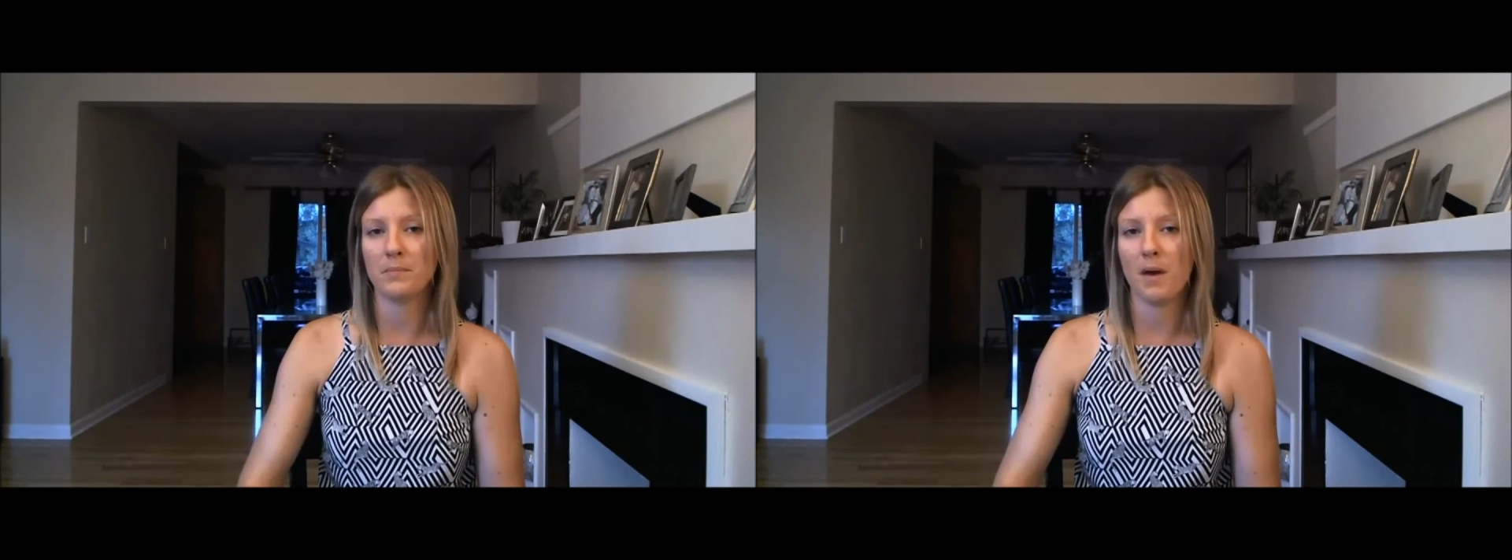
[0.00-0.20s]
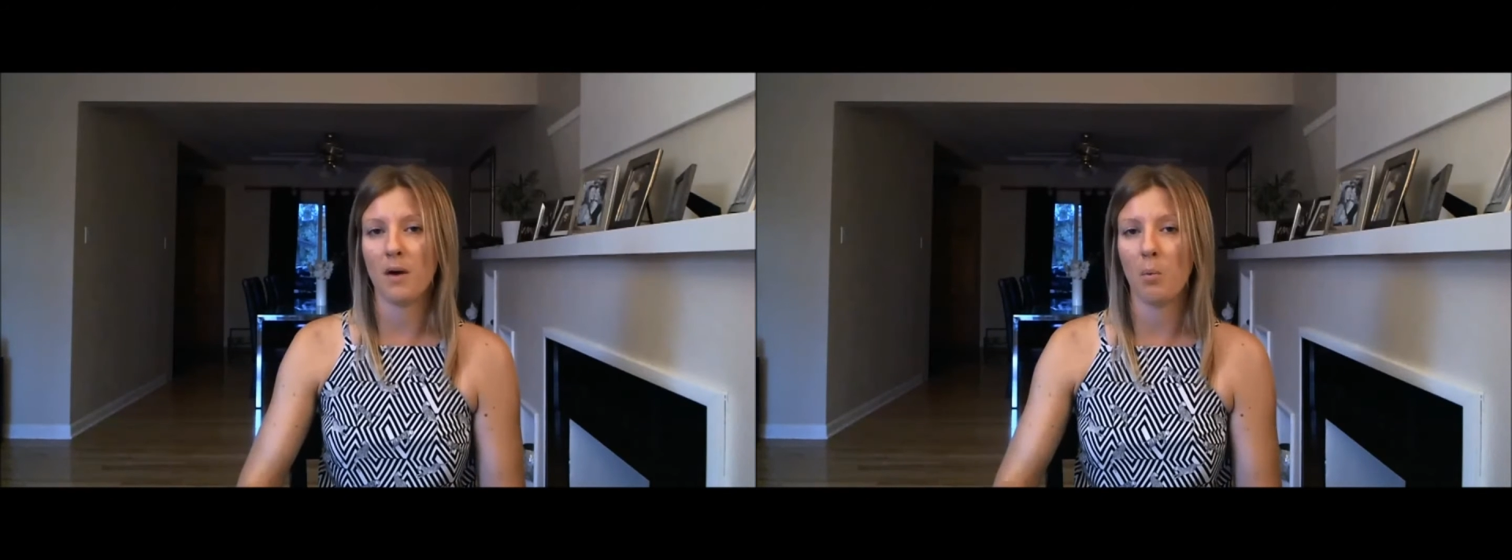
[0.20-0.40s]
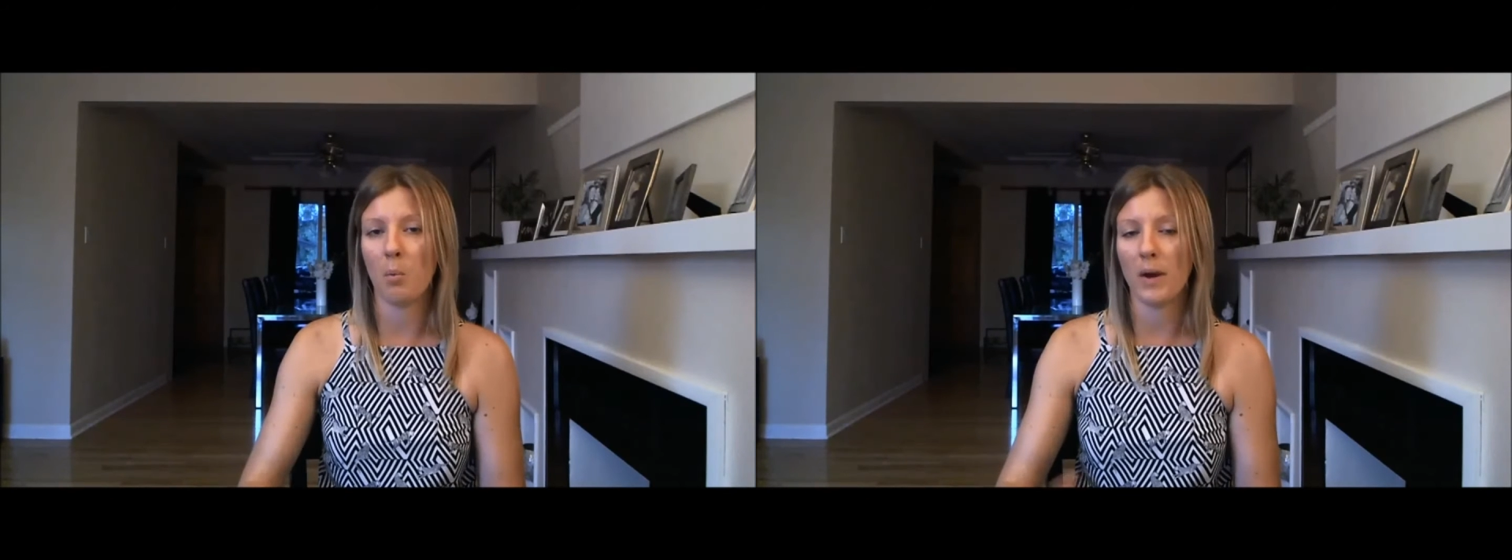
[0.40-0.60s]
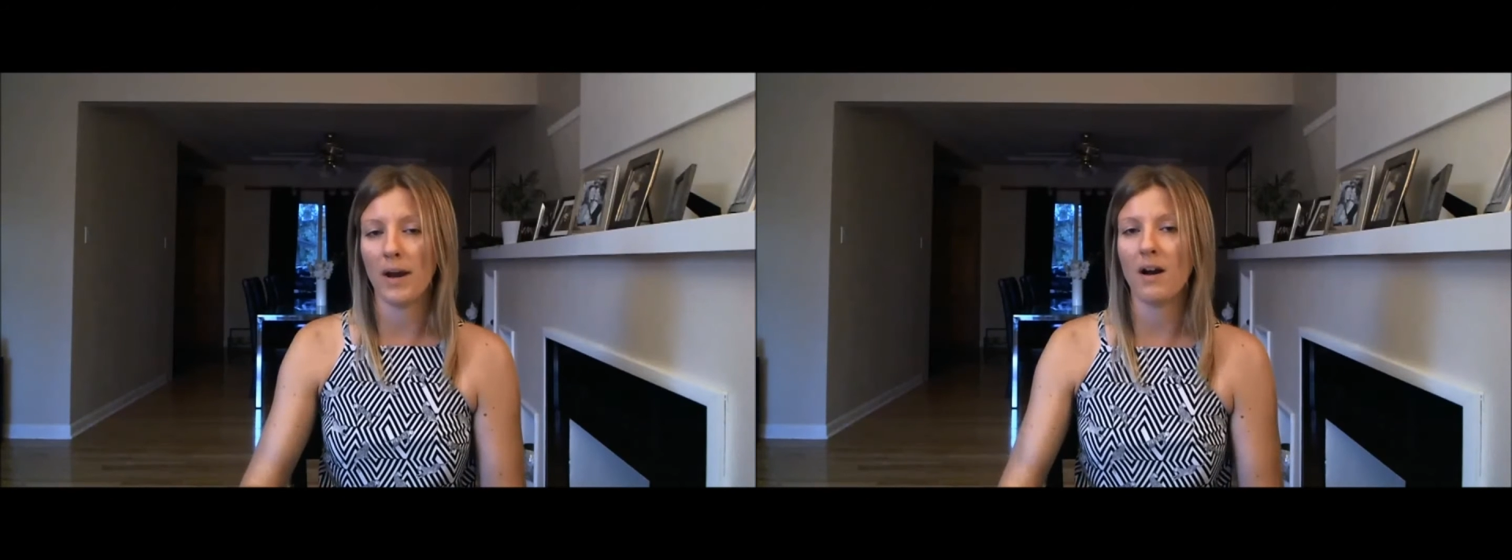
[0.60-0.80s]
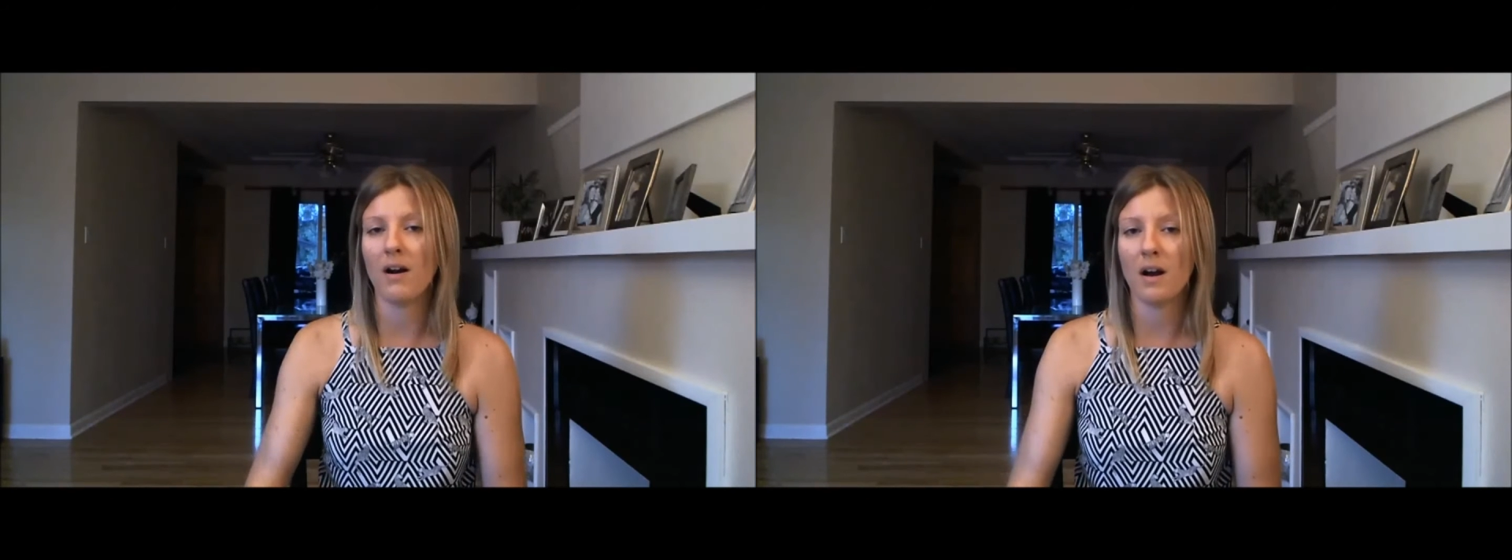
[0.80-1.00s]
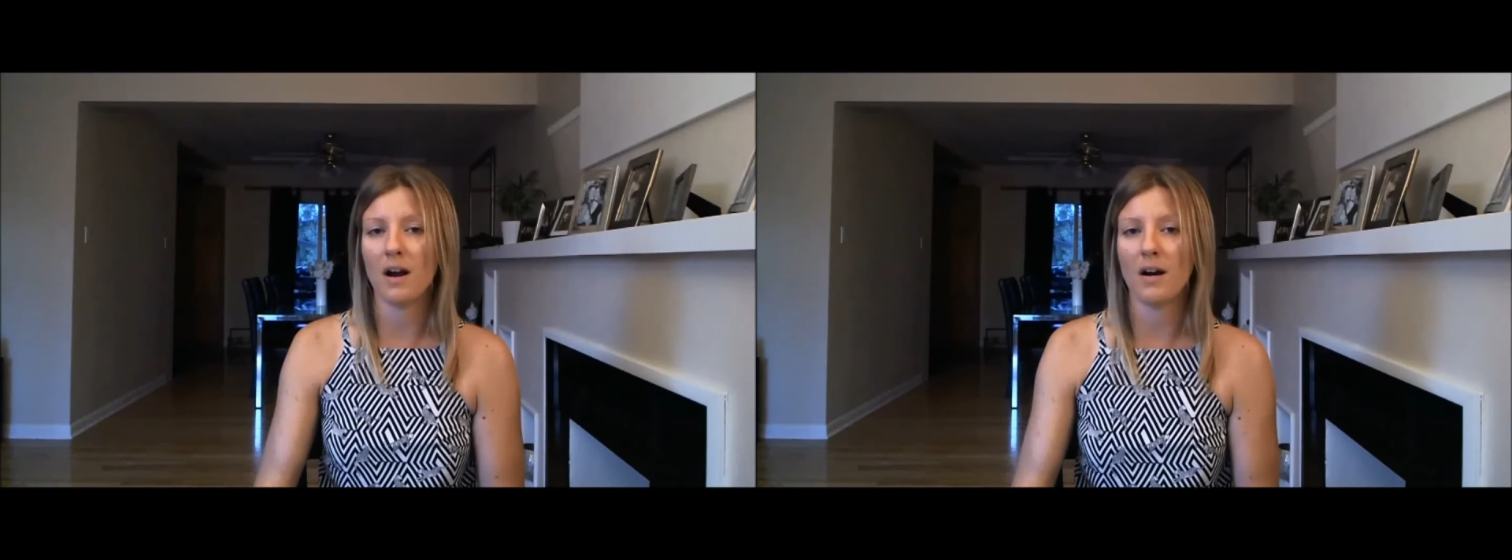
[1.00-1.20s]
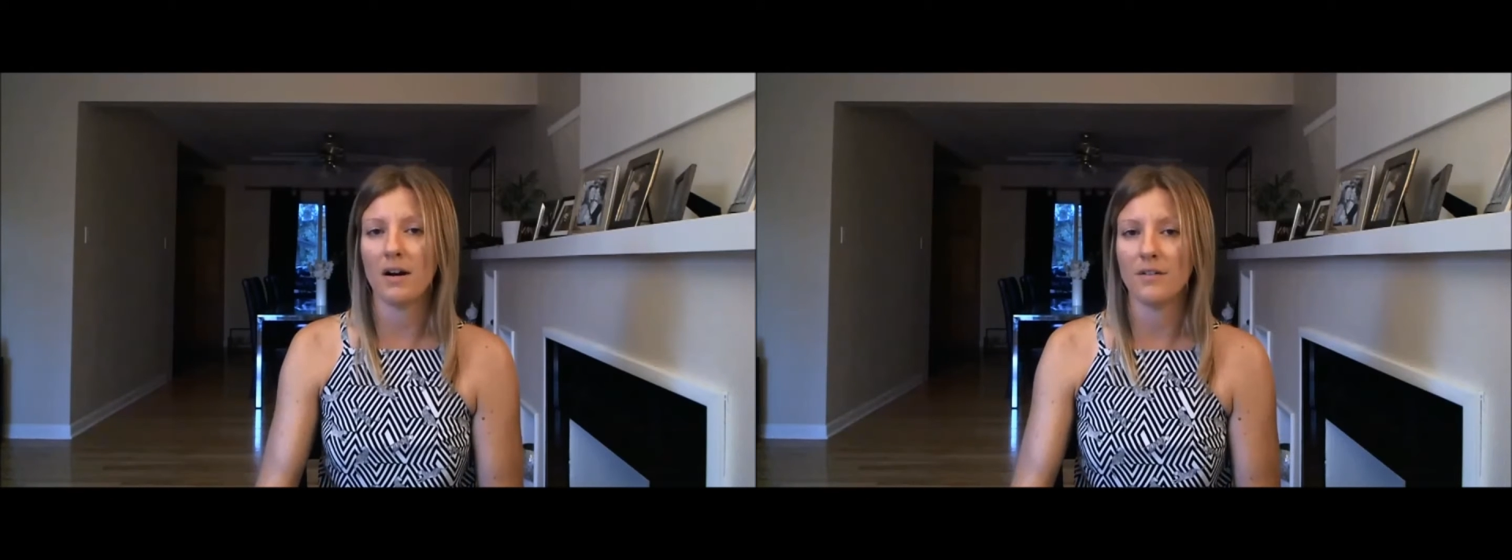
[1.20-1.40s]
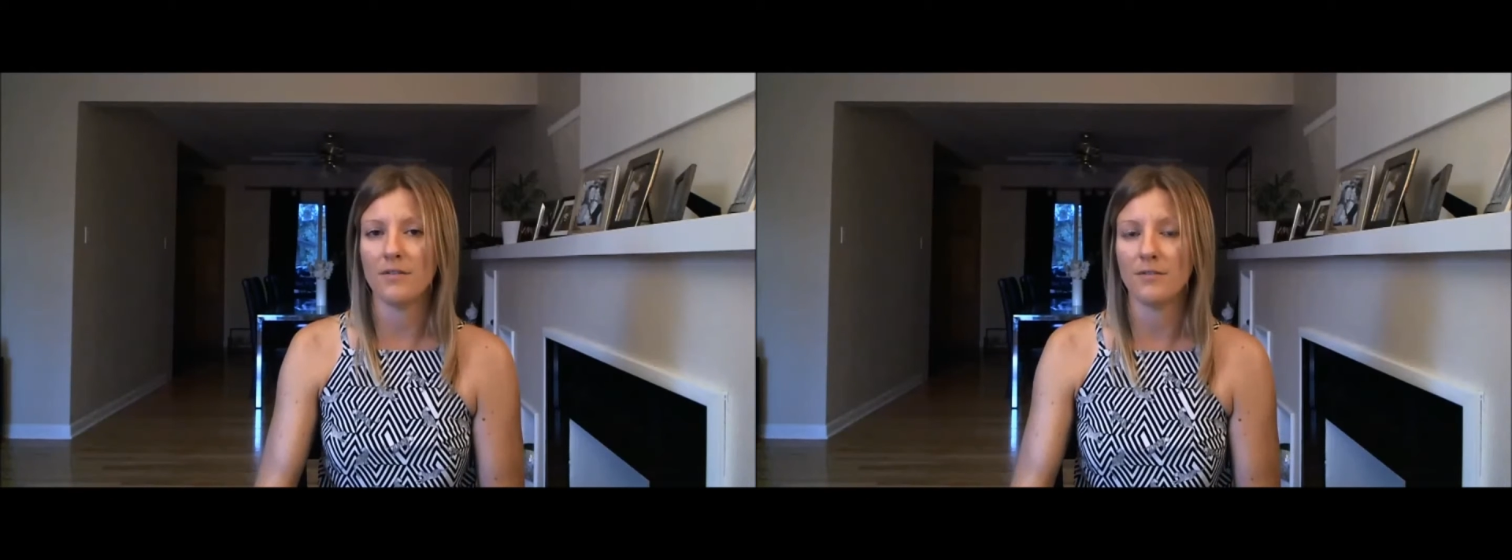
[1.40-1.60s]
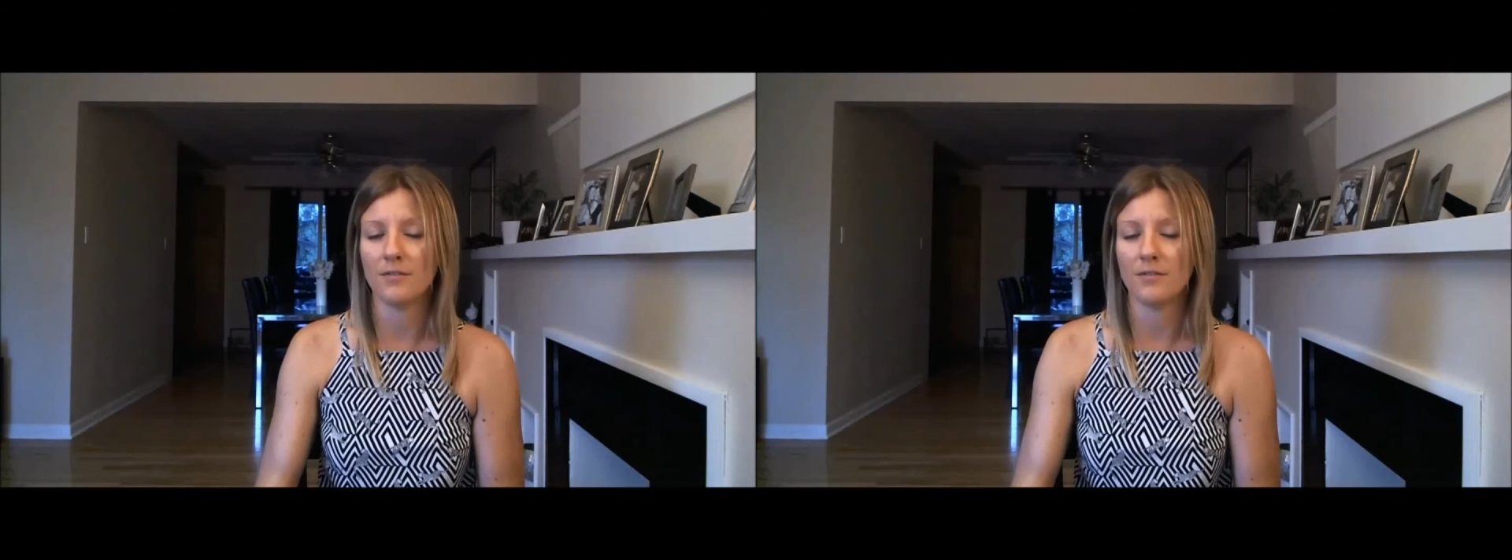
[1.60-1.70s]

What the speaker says: aware of